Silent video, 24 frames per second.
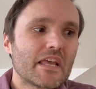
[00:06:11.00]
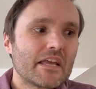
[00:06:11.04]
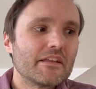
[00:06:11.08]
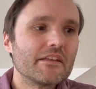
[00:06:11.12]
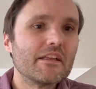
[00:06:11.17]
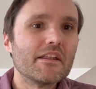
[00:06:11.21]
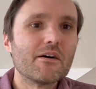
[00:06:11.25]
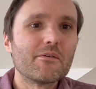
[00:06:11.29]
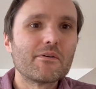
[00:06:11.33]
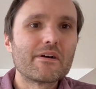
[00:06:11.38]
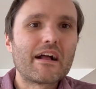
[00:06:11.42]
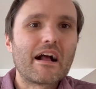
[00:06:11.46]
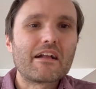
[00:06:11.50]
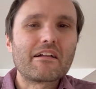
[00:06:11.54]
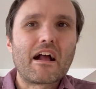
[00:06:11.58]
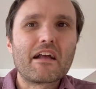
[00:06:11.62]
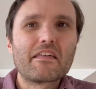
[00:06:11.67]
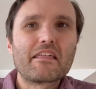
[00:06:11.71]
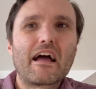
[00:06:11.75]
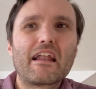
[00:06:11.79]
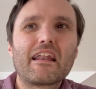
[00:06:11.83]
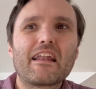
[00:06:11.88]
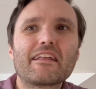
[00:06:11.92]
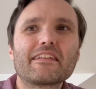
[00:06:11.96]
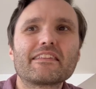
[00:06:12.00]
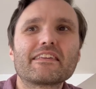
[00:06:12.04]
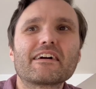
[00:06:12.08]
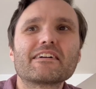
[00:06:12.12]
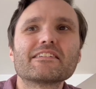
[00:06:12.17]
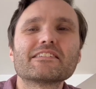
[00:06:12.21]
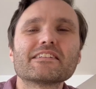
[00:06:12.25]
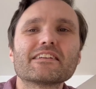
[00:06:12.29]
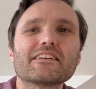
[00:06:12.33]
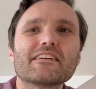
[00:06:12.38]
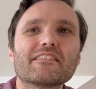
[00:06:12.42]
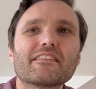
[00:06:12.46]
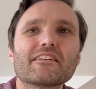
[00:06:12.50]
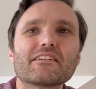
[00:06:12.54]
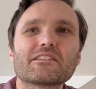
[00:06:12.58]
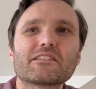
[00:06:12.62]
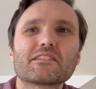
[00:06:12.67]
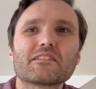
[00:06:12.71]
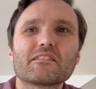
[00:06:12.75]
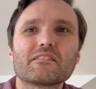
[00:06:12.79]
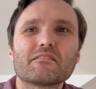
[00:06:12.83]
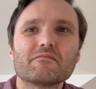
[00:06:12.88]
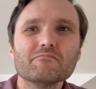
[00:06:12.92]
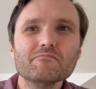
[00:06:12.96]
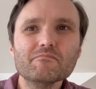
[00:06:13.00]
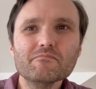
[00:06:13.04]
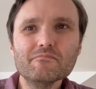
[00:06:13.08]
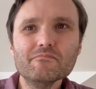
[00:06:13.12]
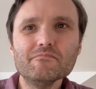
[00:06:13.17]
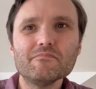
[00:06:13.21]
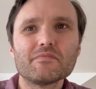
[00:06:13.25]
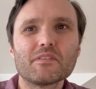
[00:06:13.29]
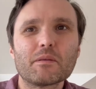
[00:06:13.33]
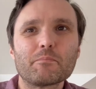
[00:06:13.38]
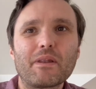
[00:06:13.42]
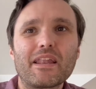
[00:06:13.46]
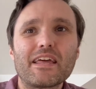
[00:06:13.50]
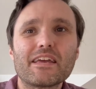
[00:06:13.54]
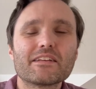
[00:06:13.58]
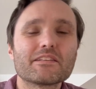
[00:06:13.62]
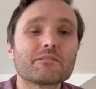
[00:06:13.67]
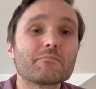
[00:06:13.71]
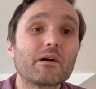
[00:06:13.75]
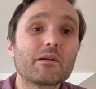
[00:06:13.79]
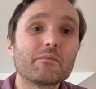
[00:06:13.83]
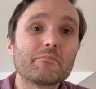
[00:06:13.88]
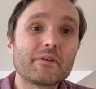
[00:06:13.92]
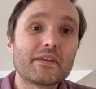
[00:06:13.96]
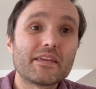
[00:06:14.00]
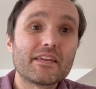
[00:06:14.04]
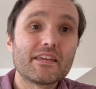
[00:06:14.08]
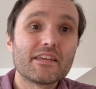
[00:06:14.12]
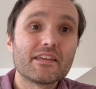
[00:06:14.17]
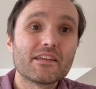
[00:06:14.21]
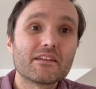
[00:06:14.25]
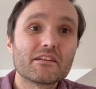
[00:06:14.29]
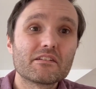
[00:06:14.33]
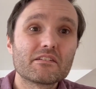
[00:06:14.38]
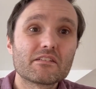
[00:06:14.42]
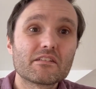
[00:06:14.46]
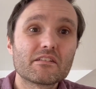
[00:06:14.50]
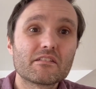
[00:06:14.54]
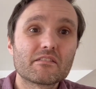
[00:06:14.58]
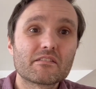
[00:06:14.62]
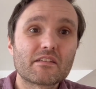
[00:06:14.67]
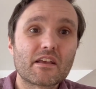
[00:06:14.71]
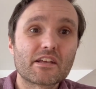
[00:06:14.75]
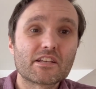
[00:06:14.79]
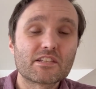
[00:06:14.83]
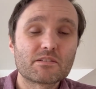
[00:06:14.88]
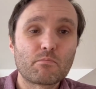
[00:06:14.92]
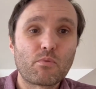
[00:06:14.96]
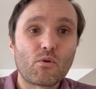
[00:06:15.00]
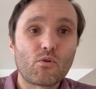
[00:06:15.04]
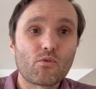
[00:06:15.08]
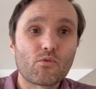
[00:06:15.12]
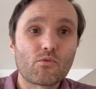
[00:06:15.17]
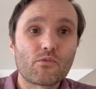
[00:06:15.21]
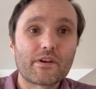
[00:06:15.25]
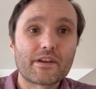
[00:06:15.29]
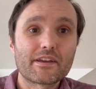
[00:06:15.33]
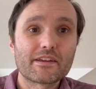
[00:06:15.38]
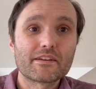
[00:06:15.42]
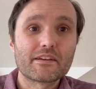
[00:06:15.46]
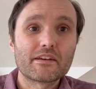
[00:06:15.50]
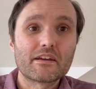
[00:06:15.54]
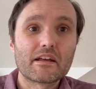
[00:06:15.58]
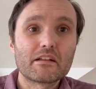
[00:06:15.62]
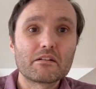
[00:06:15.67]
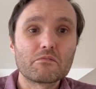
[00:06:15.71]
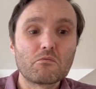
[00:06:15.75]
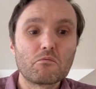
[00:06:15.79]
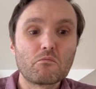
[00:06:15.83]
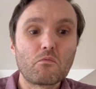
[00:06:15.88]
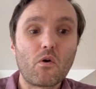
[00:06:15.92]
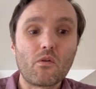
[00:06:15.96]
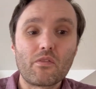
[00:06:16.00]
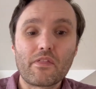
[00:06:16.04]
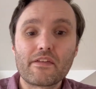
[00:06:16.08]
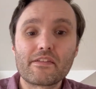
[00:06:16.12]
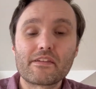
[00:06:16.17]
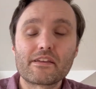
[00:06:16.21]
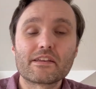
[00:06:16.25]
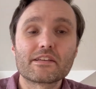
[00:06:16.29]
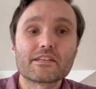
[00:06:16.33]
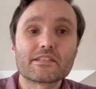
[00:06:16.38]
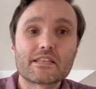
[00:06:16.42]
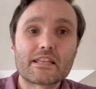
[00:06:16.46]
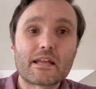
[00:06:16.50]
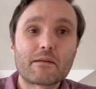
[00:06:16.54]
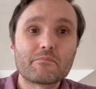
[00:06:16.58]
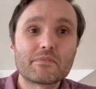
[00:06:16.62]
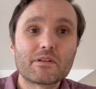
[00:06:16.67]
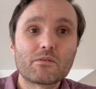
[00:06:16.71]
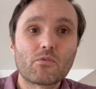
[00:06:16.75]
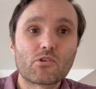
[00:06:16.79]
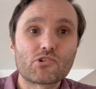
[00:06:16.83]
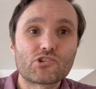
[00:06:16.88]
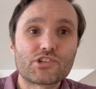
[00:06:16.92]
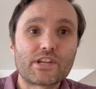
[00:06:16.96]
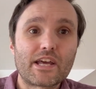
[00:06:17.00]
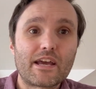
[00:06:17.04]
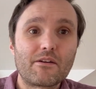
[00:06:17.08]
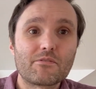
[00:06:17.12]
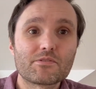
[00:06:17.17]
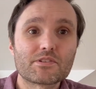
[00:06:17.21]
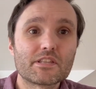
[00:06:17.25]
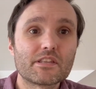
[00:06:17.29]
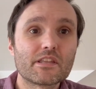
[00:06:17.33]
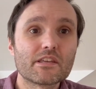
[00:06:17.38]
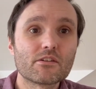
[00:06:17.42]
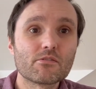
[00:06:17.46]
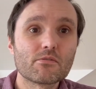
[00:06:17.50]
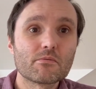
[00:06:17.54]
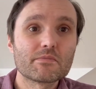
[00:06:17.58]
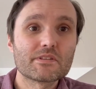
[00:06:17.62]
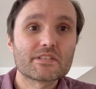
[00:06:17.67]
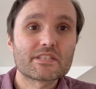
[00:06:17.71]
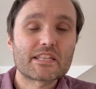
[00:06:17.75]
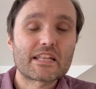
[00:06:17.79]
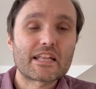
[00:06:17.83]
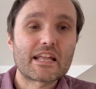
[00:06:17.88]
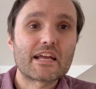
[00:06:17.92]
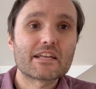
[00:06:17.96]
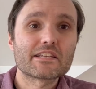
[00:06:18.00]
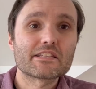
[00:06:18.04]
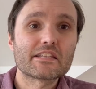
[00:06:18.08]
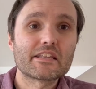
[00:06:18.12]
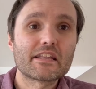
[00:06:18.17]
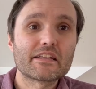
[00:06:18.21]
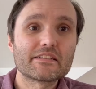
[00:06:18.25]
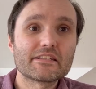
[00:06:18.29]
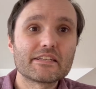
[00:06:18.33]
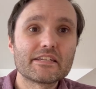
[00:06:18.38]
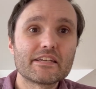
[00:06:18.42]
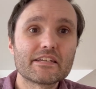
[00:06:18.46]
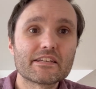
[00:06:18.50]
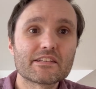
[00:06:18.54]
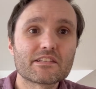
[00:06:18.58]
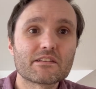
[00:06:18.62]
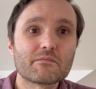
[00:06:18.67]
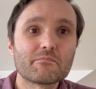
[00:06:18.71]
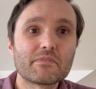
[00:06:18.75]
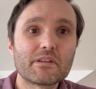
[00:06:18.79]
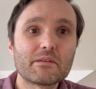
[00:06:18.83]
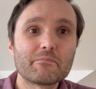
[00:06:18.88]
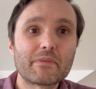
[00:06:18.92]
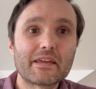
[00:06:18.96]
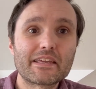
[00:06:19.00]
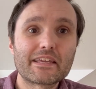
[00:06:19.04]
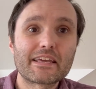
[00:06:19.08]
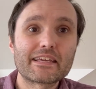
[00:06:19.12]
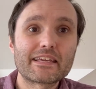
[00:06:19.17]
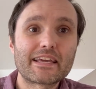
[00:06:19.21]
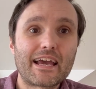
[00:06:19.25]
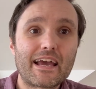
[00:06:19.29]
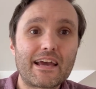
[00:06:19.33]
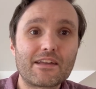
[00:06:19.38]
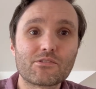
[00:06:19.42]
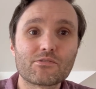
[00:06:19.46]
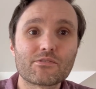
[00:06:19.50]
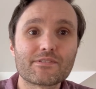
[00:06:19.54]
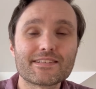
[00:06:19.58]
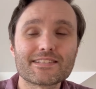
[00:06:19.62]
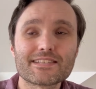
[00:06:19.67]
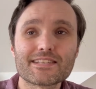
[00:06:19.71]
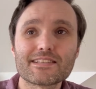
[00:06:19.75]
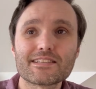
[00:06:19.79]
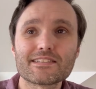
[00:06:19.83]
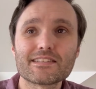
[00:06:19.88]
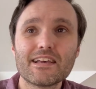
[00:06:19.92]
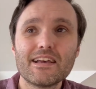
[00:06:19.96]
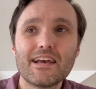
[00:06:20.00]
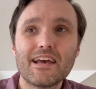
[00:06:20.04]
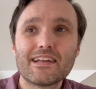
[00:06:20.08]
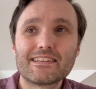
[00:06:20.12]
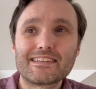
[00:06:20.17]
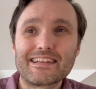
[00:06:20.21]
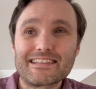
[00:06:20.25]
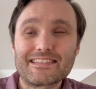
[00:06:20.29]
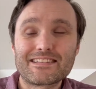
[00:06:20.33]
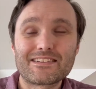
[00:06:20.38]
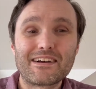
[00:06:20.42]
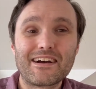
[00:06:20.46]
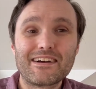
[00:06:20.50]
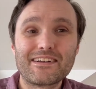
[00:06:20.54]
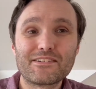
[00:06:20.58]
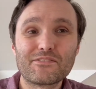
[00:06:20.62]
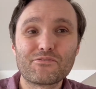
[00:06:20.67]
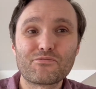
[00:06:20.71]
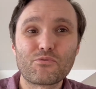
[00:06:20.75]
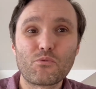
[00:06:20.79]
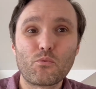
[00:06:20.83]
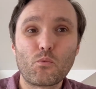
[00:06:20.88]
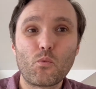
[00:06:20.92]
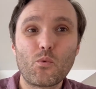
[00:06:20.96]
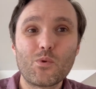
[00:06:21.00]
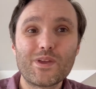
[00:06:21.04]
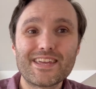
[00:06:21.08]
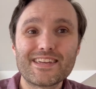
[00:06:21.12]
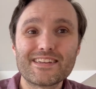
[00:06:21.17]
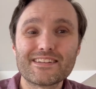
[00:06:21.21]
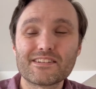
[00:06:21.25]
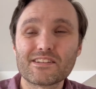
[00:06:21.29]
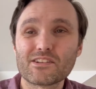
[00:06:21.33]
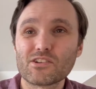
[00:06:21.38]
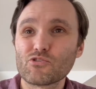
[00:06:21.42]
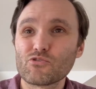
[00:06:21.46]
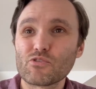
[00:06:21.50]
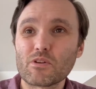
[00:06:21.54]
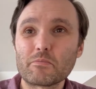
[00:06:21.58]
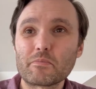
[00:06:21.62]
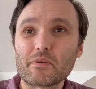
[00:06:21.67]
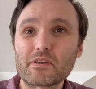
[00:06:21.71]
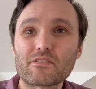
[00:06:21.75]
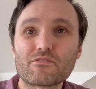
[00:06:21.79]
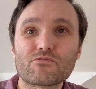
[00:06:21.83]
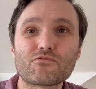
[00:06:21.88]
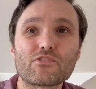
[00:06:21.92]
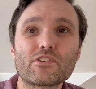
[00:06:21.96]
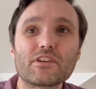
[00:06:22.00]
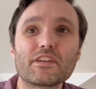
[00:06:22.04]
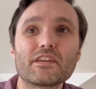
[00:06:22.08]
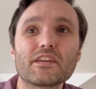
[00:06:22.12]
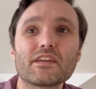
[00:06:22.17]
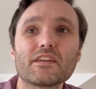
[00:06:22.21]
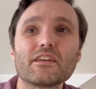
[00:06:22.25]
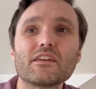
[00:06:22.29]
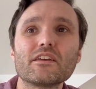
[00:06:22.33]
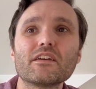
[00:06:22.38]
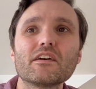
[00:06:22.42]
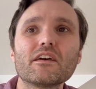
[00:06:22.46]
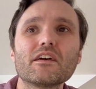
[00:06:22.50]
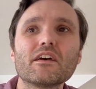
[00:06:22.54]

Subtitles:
I like the idea that the players might be exploring what they think is an empty Wachter house, and they go up the stairs and then they hear somebody making cat noises. That's kind of weird and creepy and freaky.